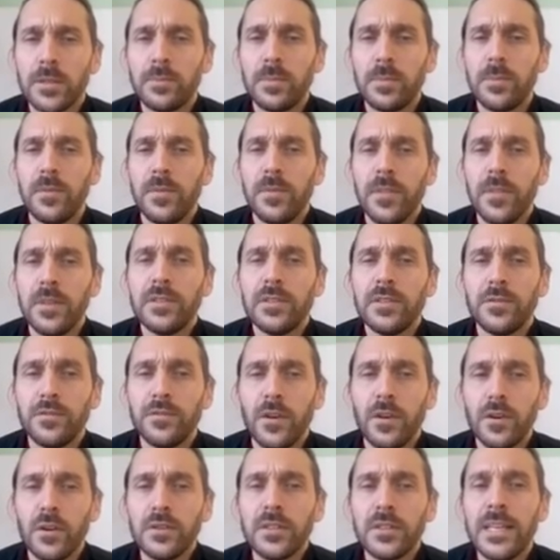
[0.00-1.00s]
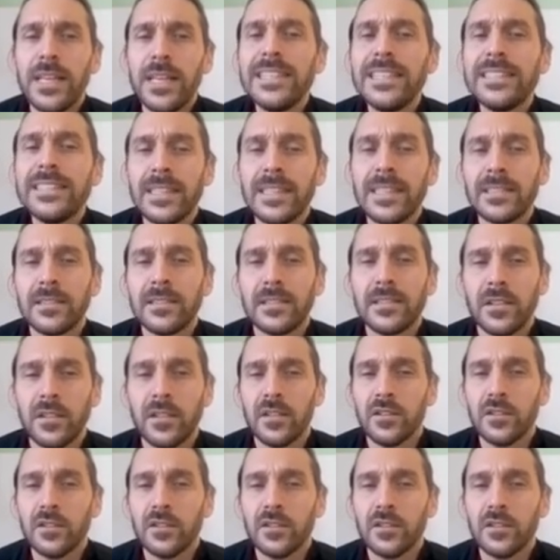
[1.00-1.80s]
between these flows is necessarily